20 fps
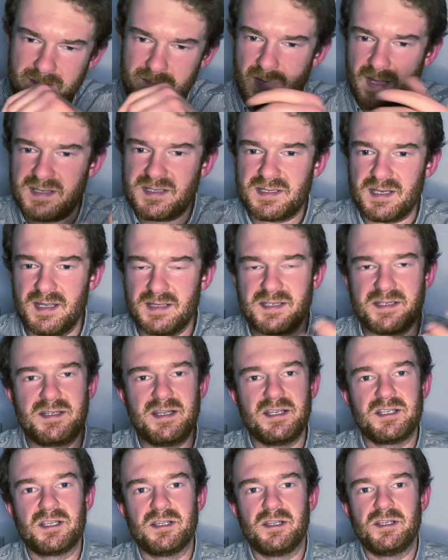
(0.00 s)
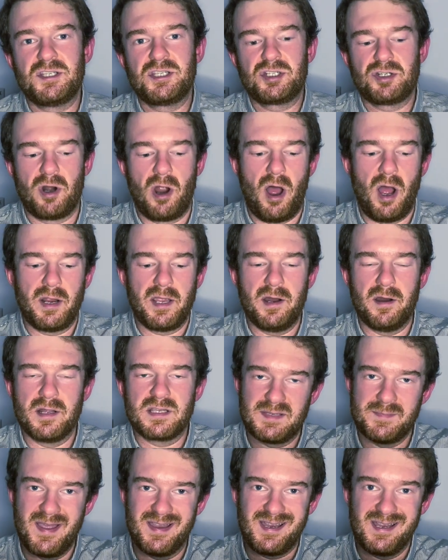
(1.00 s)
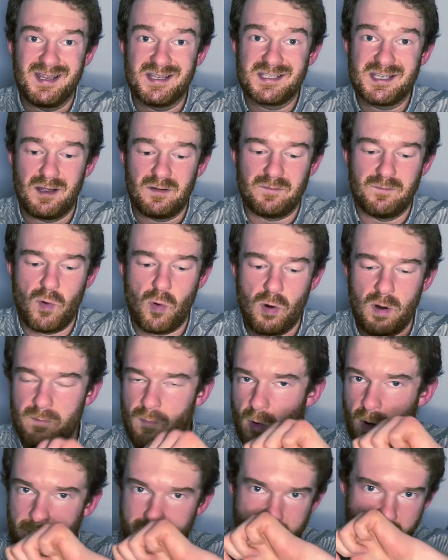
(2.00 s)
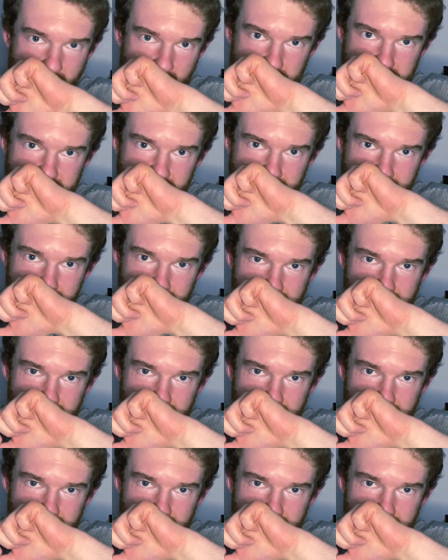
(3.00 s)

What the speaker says: It's decently strong here, it's making itself more and more apparent.